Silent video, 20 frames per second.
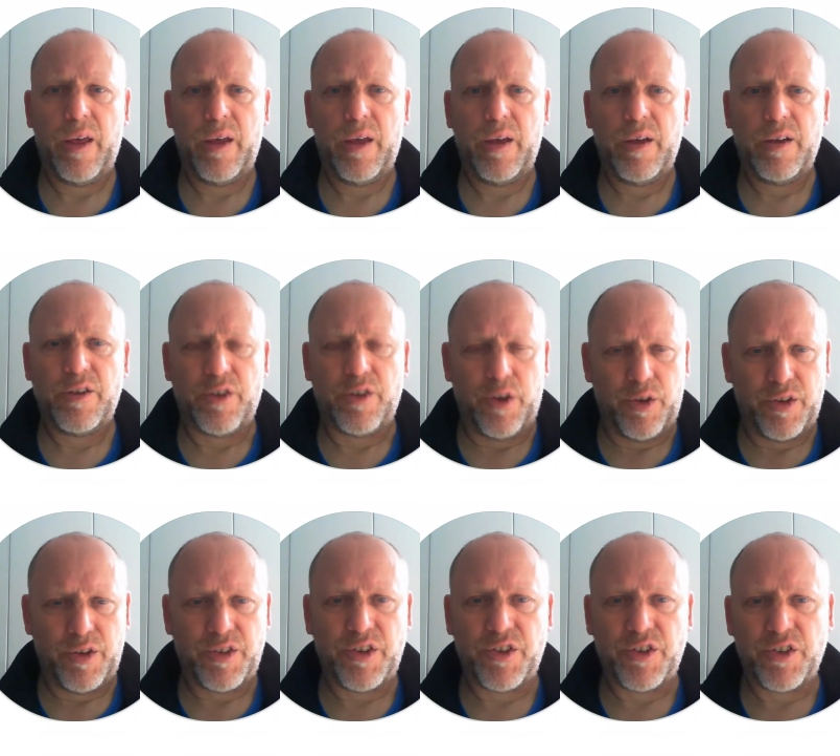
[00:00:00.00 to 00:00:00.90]
So
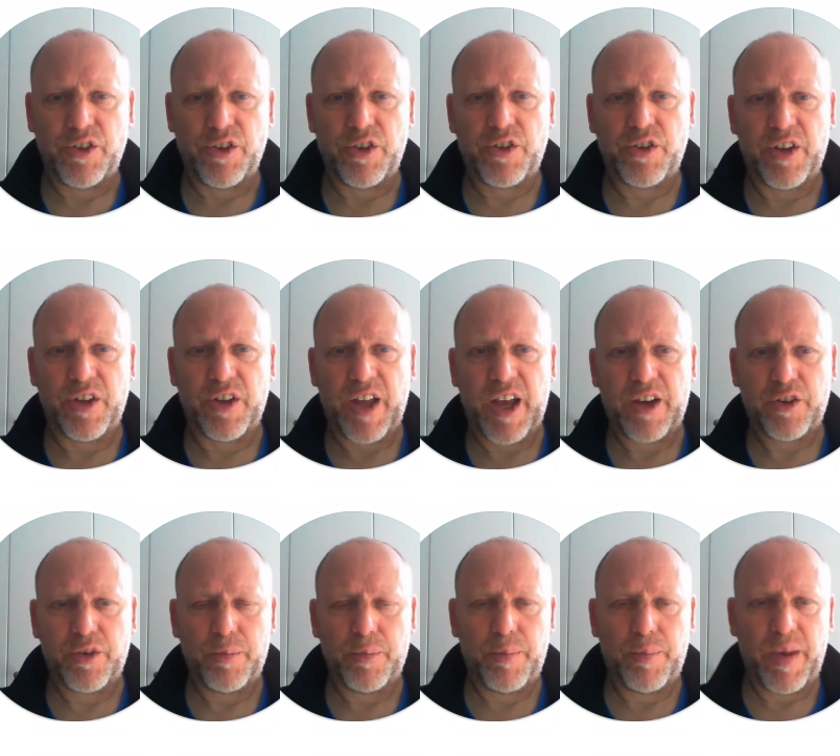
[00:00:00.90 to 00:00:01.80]
this is just an
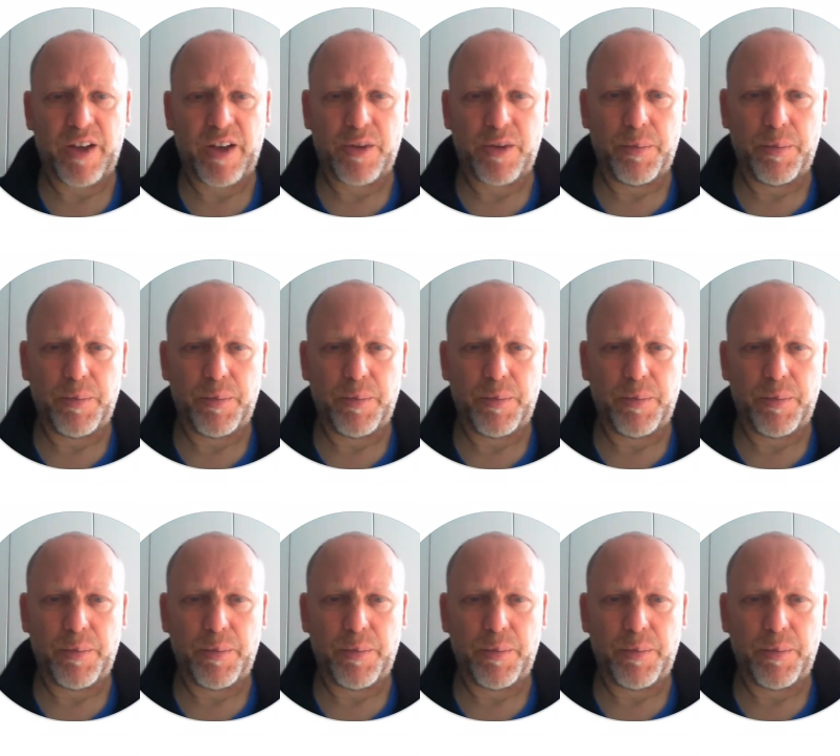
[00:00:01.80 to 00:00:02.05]
action-packed